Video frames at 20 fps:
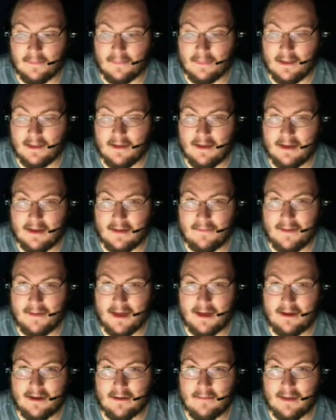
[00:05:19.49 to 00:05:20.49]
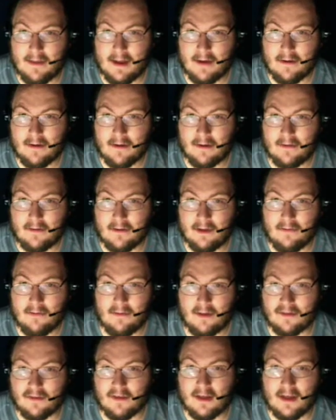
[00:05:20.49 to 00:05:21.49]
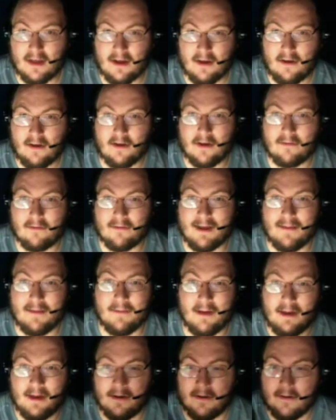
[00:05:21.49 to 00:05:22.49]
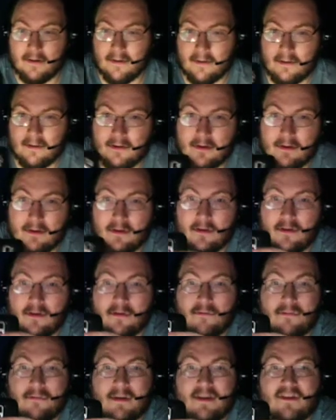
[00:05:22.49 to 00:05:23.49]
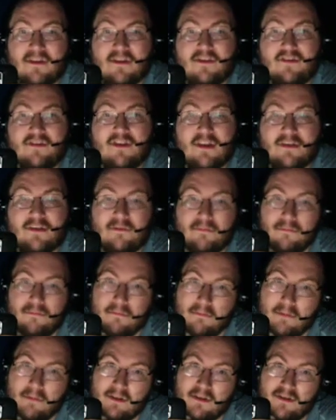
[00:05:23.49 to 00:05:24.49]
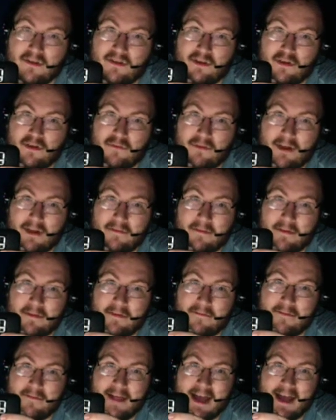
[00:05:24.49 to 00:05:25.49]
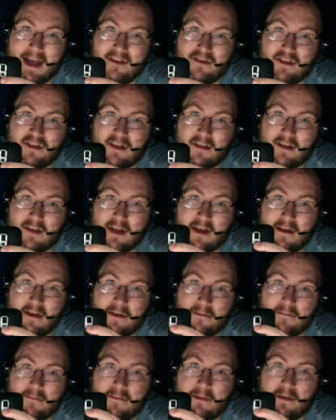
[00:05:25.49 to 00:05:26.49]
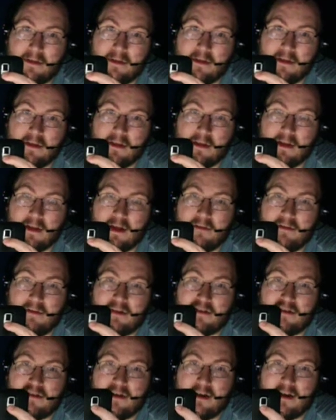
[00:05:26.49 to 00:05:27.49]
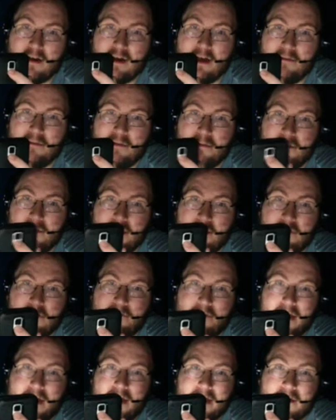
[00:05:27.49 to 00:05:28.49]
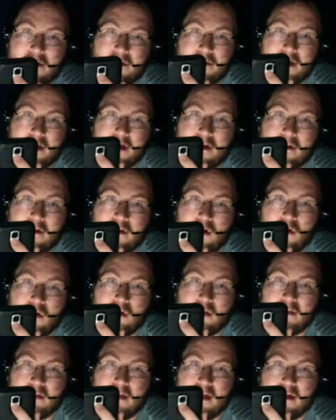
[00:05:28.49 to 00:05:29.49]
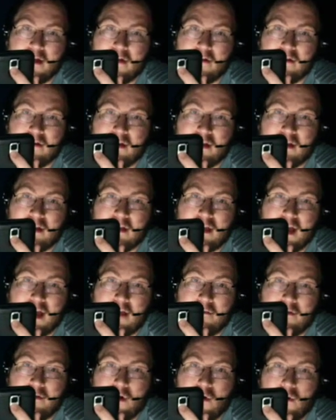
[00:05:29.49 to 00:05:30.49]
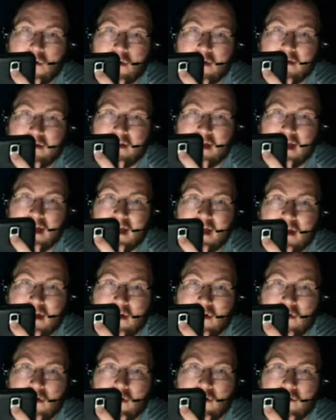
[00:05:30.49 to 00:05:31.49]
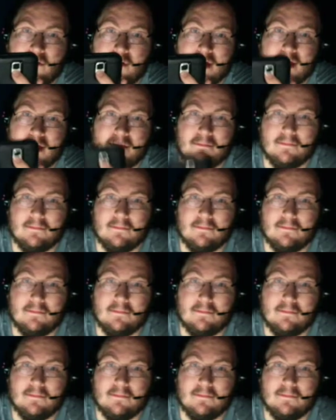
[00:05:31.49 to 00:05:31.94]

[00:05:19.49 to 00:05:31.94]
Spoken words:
you get a pedometer. You also get a heart rate monitor, which is just right where the flash is here. When you start it up, you put your finger there, hold it there, keep going until you get a heart rate